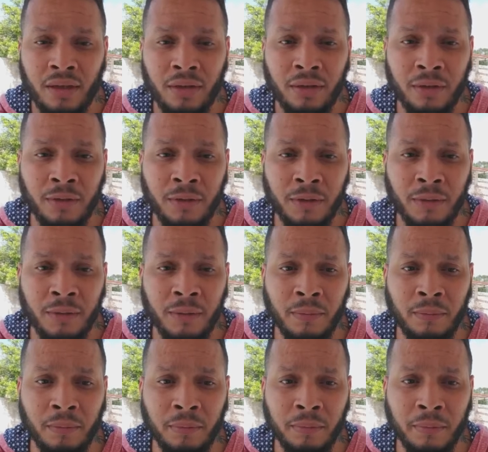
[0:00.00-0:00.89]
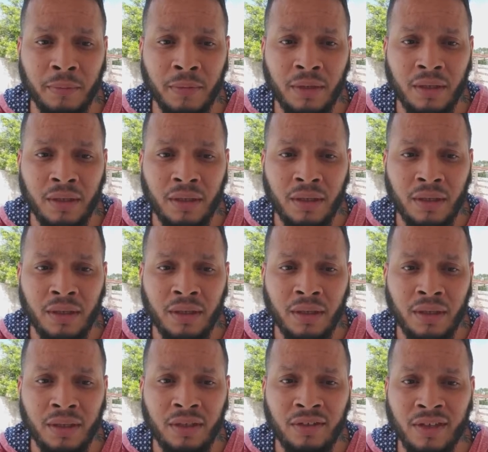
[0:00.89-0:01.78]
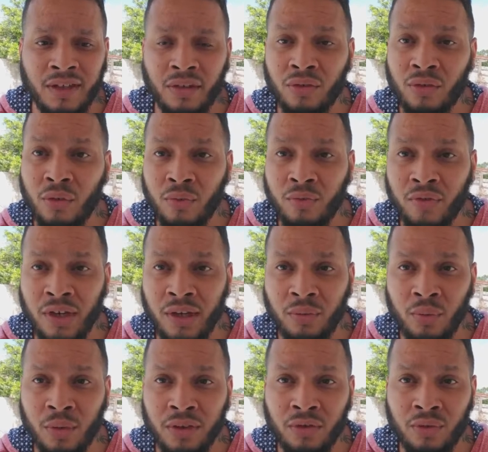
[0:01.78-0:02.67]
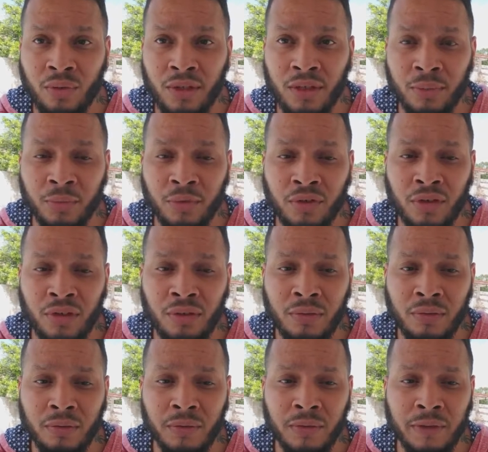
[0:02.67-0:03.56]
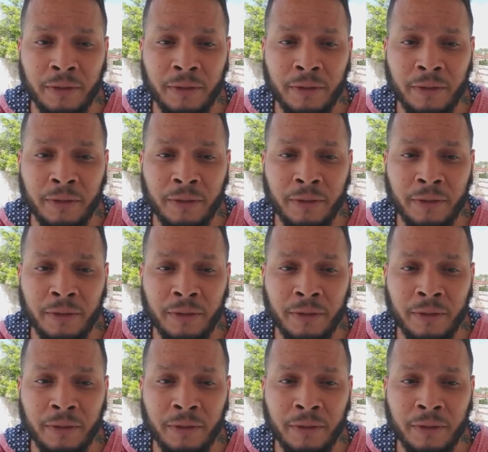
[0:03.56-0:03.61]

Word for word: Um, he's on a two-fight win streak himself.